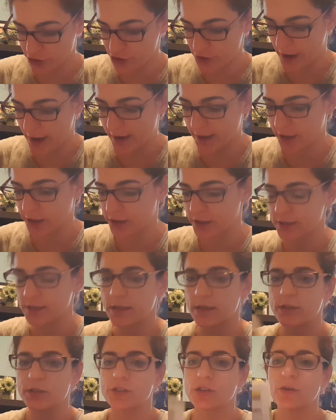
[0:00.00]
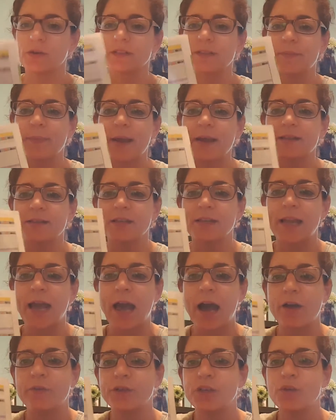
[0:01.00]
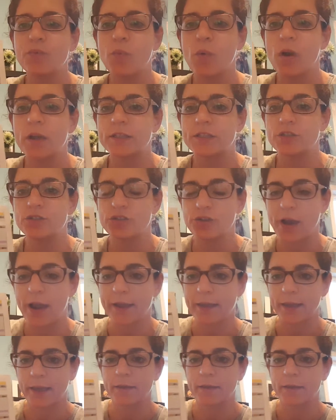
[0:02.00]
trackers. So it depends on how you want to track